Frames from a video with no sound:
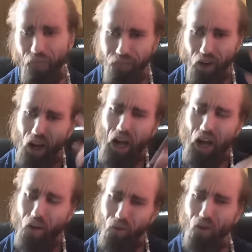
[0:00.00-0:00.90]
But
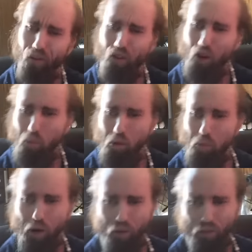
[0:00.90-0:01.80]
I will still be
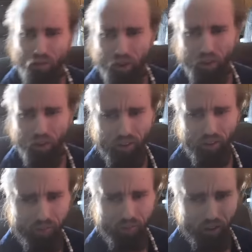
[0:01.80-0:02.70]
posting a little
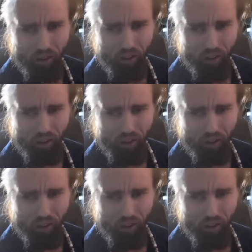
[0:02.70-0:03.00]
bit.